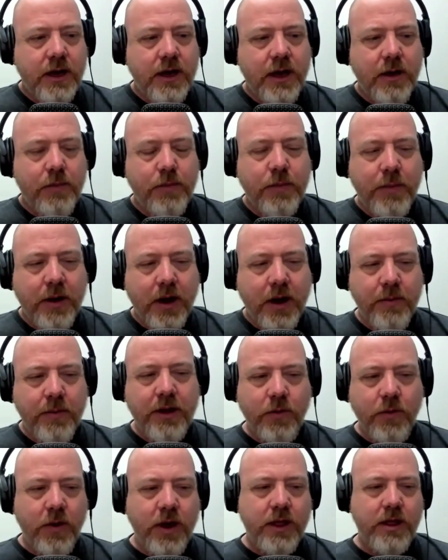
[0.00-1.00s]
it prepared me in
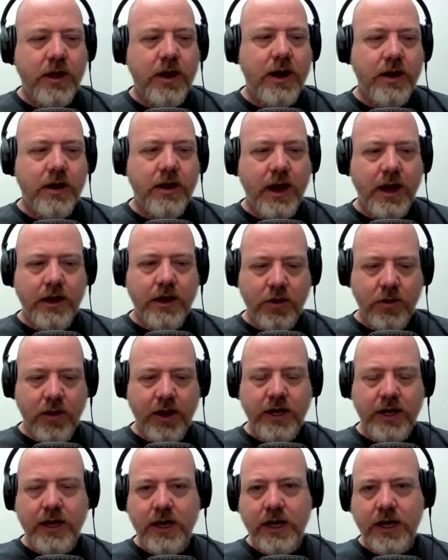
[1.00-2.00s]
the way that I, I knew I
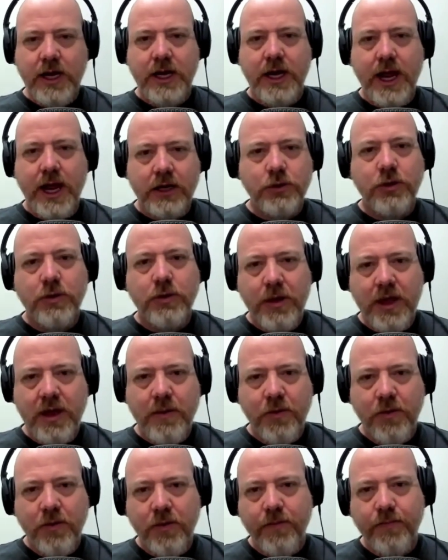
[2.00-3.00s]
needed to connect with
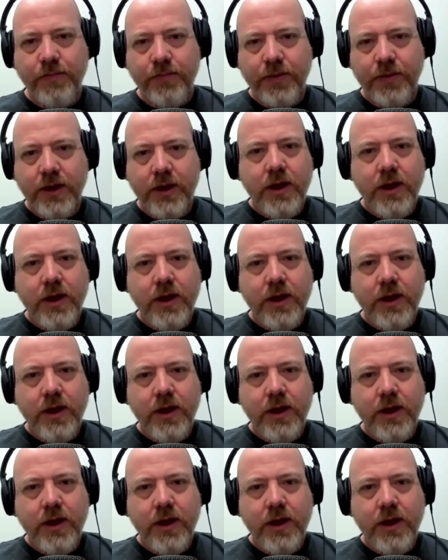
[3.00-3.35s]
people